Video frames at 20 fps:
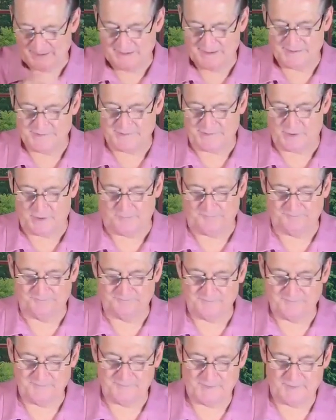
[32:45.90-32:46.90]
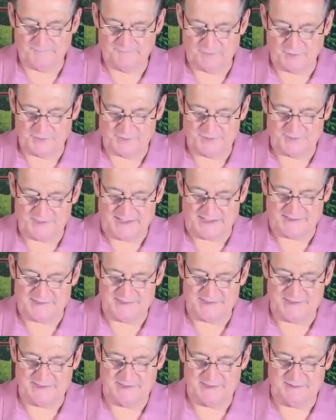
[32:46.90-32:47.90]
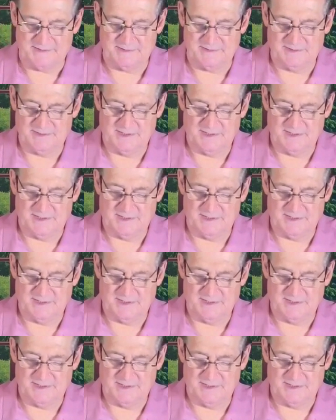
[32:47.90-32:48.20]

So, verse 19